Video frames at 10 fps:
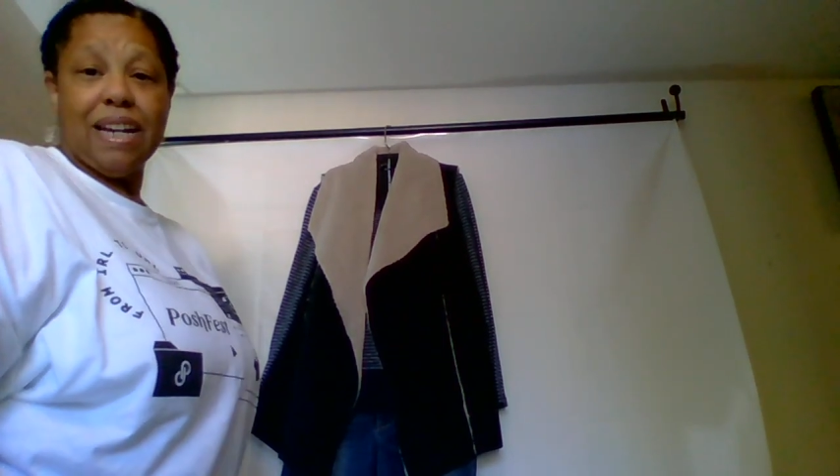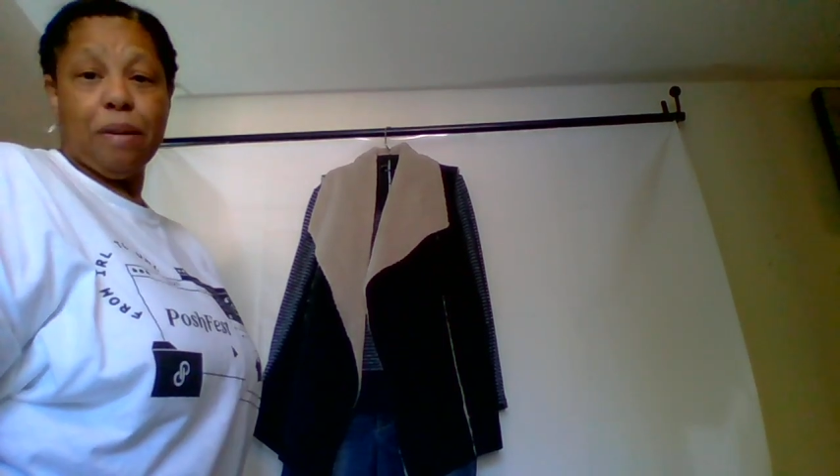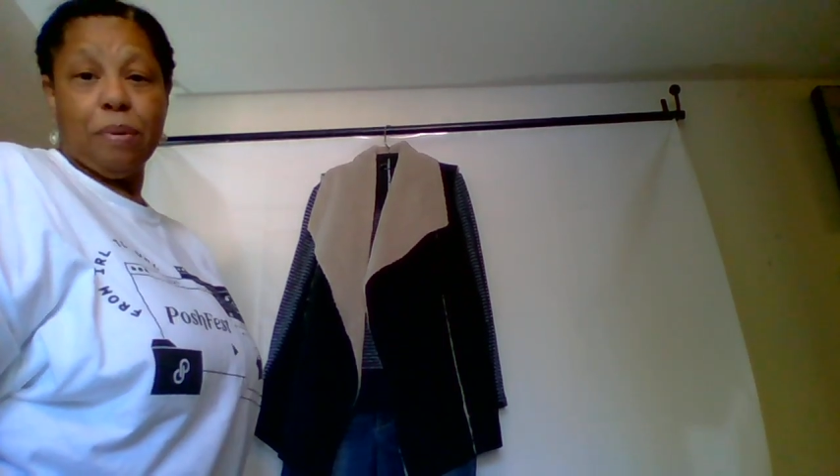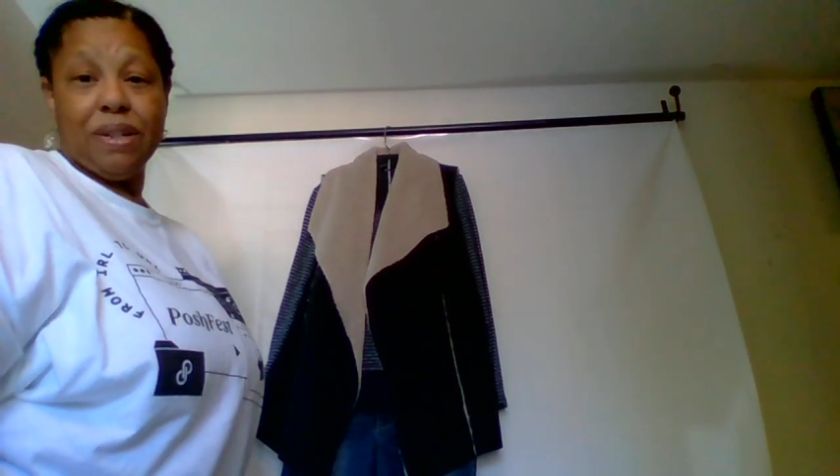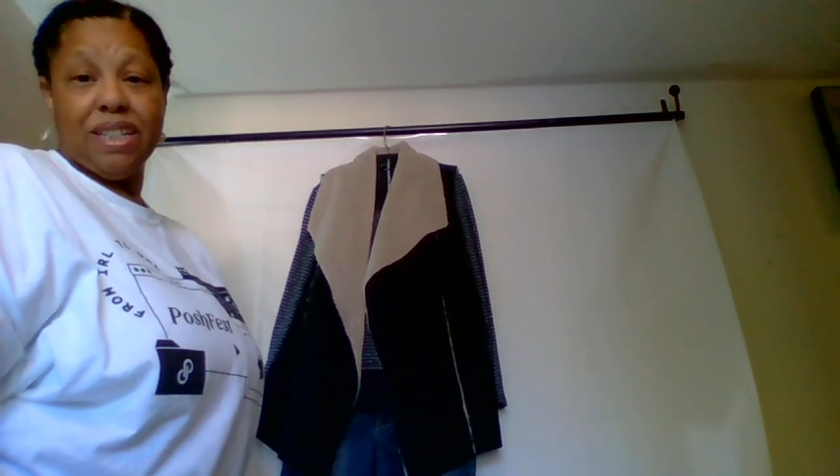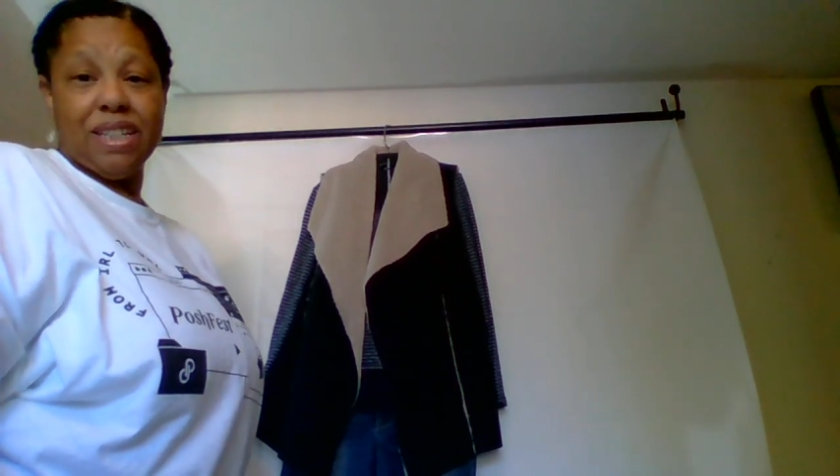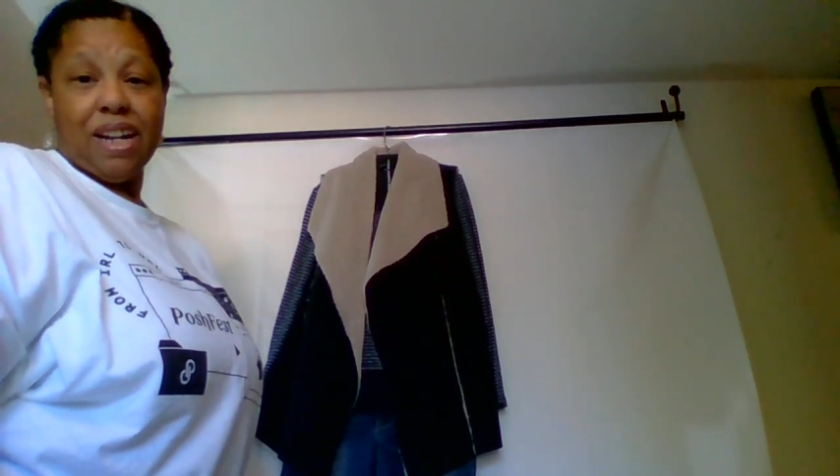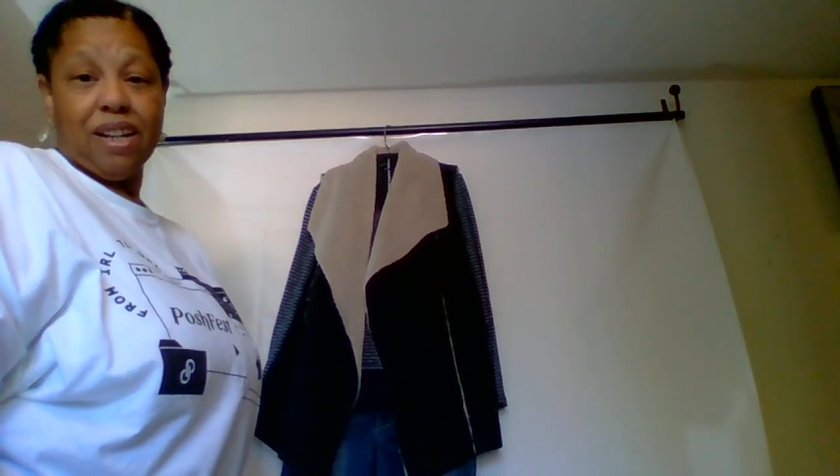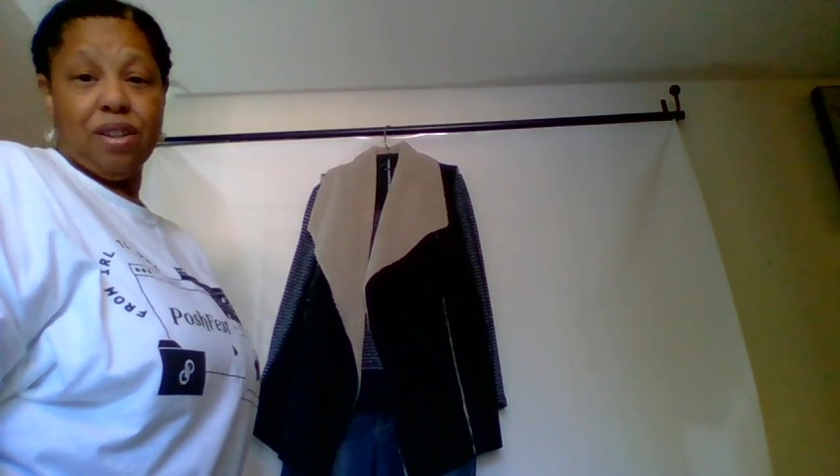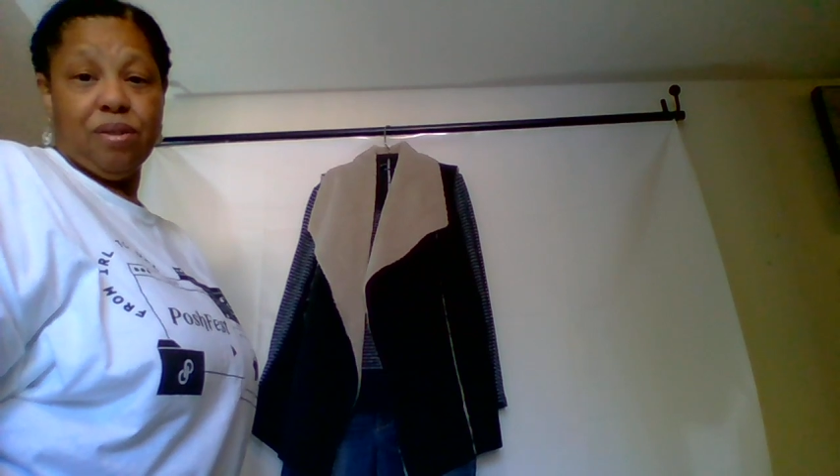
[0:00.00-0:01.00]
I
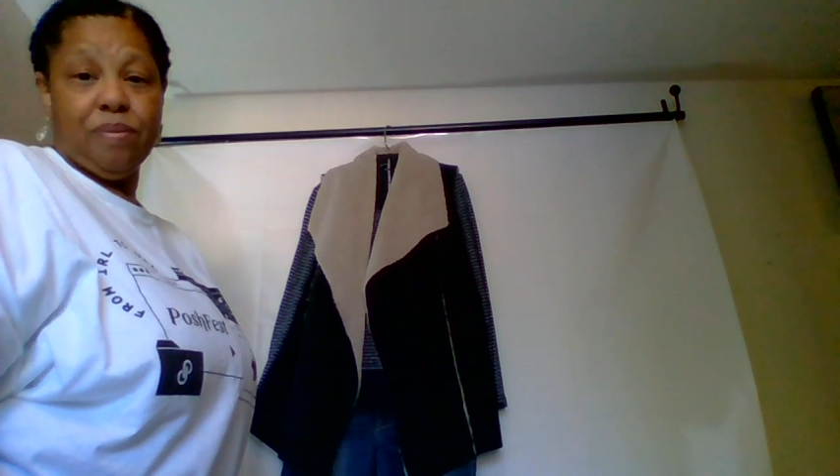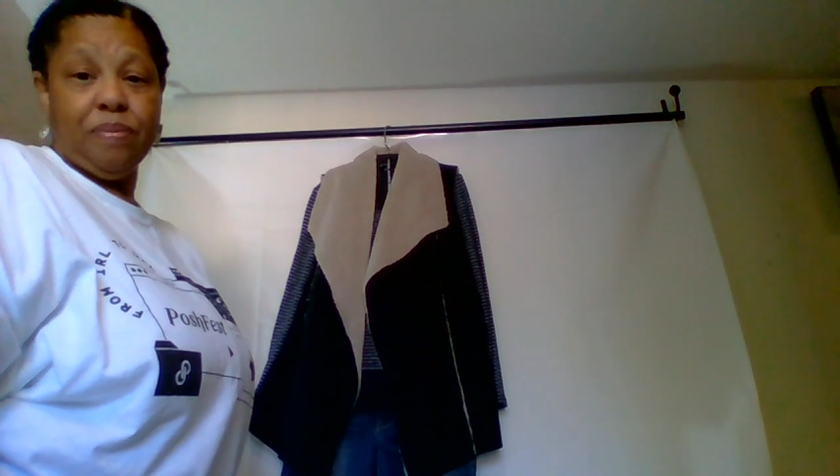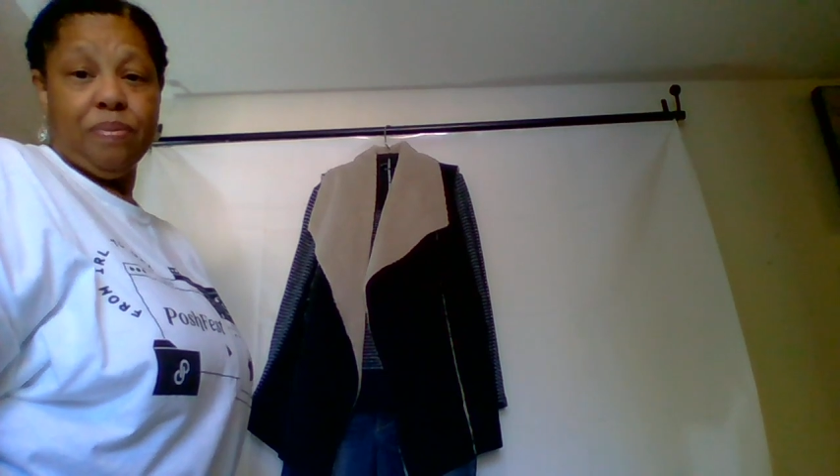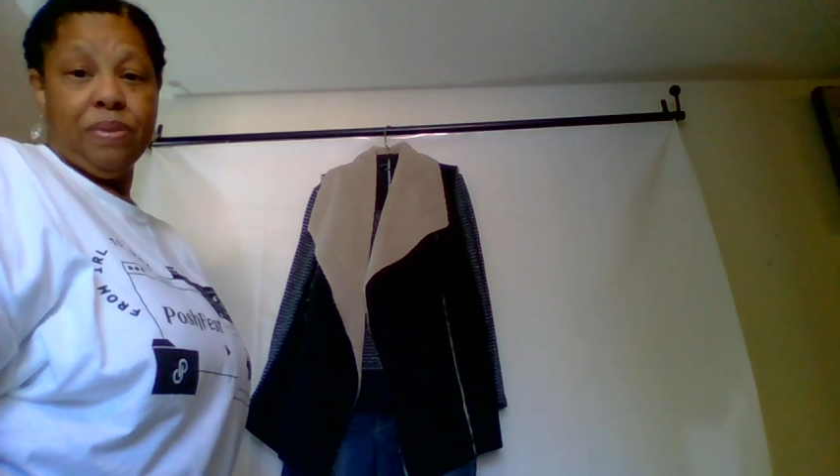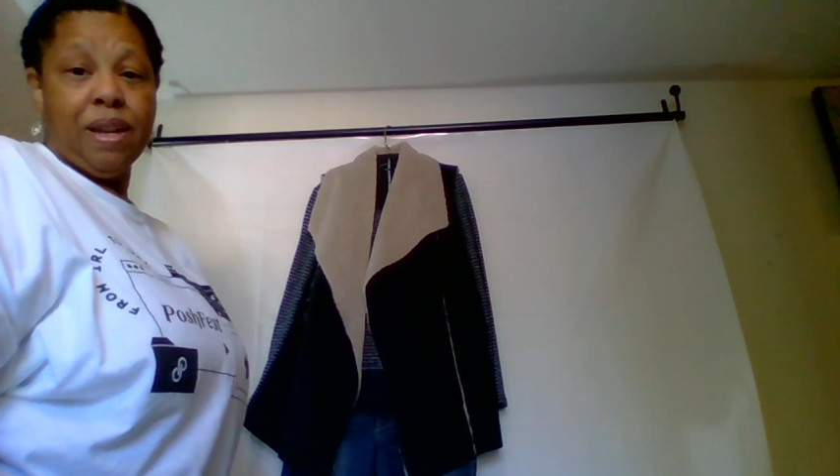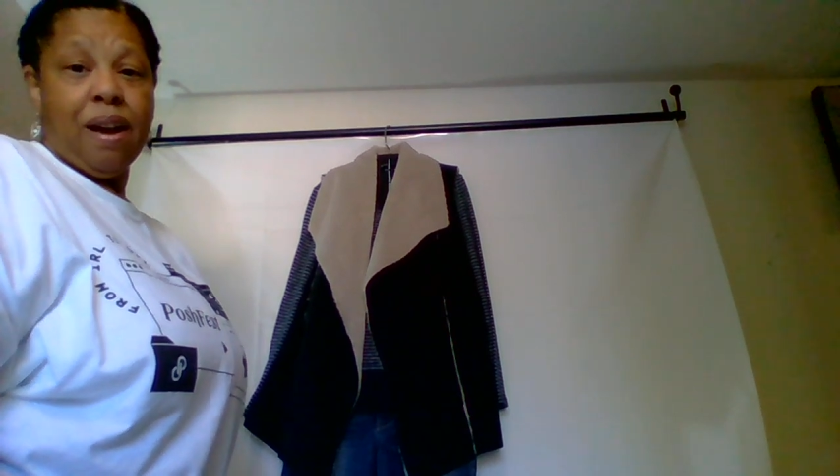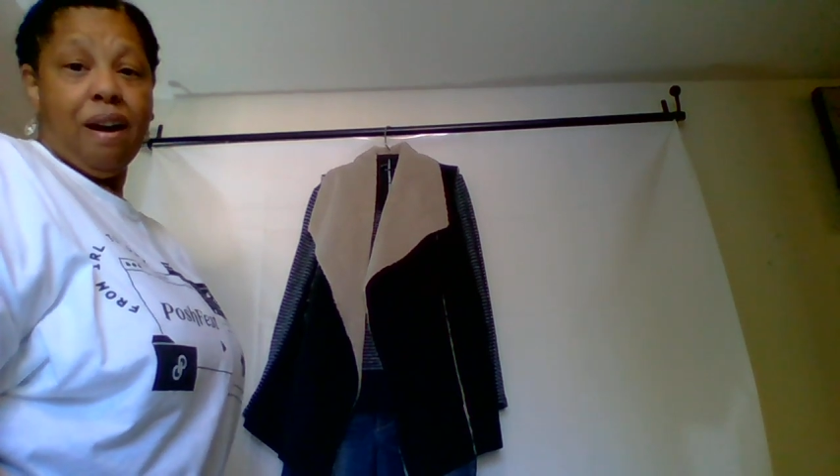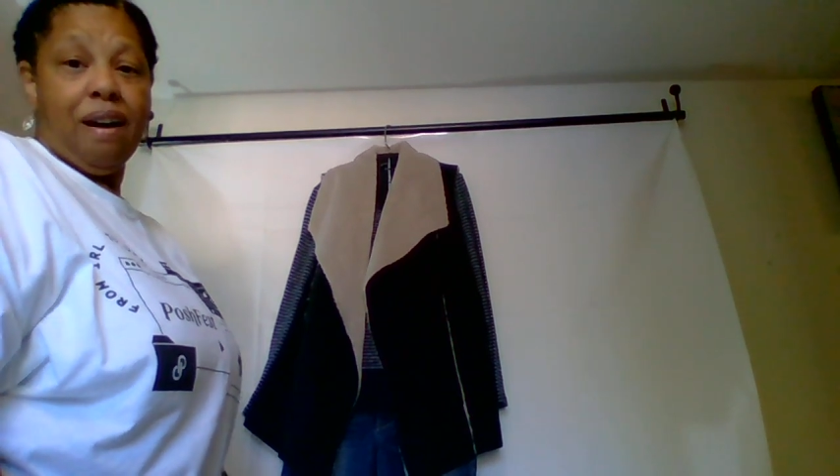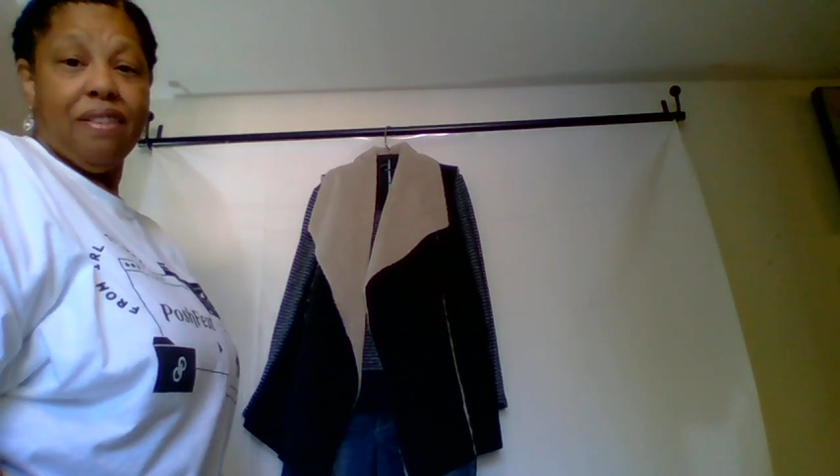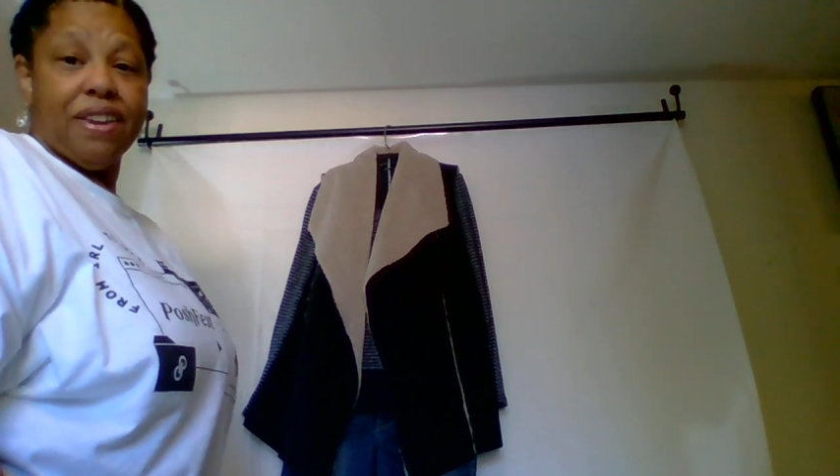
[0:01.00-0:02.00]
appreciate you.
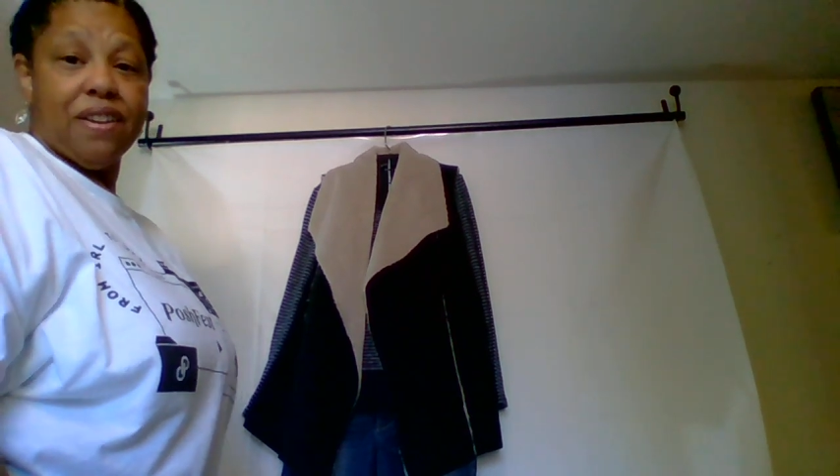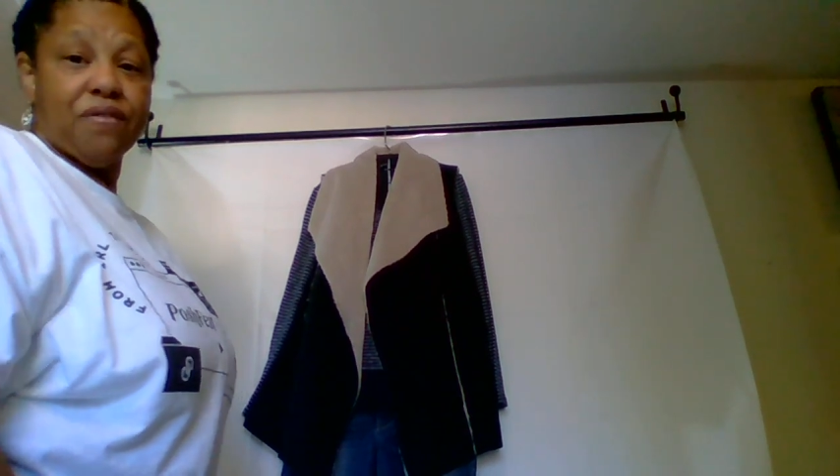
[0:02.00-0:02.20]
All the